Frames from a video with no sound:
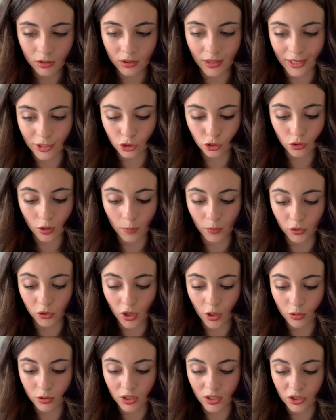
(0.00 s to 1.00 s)
Then Trouble
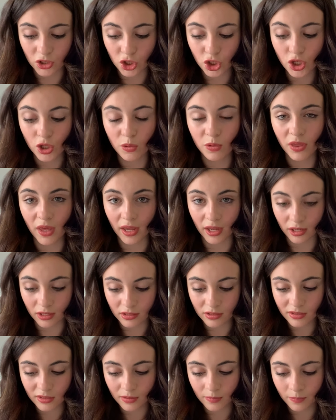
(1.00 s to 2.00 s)
noticed two
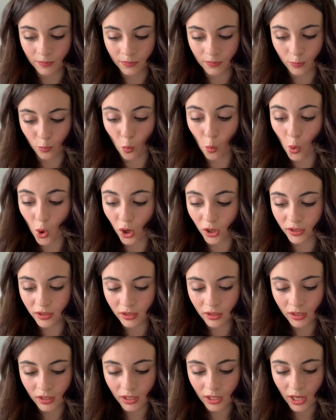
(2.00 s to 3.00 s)
things.
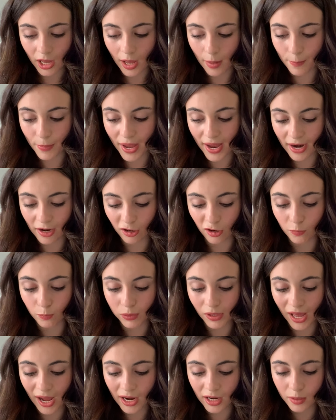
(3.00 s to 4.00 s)
One, a pair of
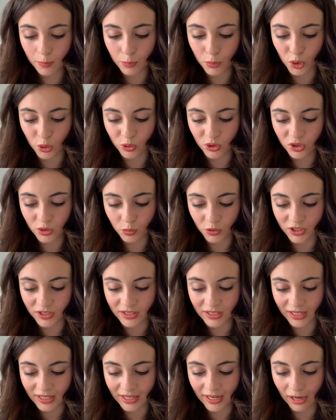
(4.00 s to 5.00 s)
black boots was
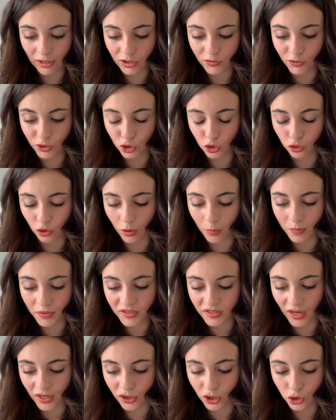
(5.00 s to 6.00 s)
sticking out of a shrub
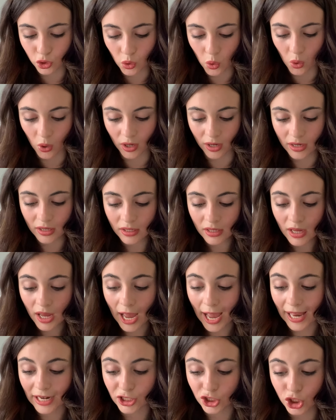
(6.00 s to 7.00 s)
beside the door,
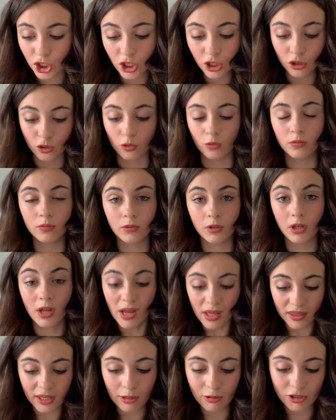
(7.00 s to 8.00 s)
and two,
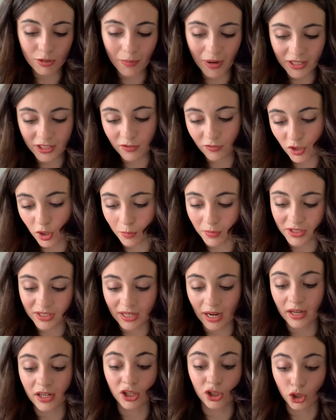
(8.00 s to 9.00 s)
there was a massive human
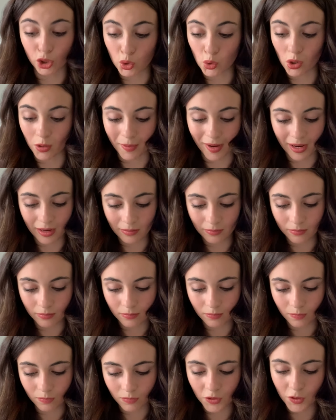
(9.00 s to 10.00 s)
standing in the doorway.
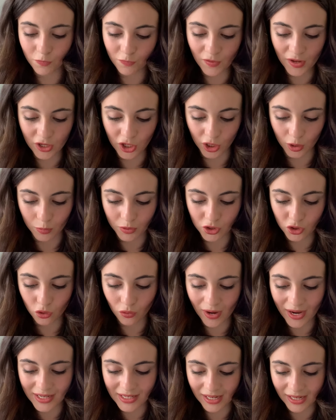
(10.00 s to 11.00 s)
The figure was
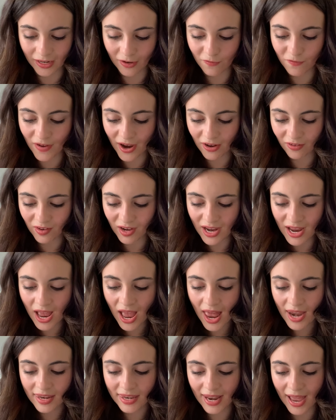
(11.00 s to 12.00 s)
cradling a very
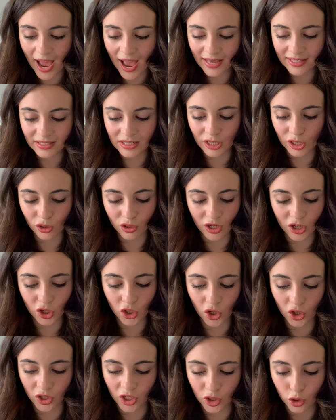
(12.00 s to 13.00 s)
nasty-looking
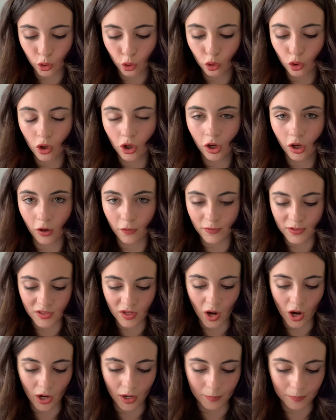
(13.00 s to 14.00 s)
gun in the crook of his
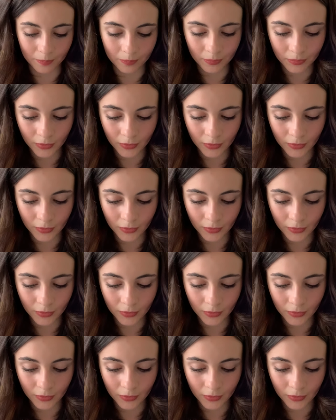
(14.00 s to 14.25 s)
arm.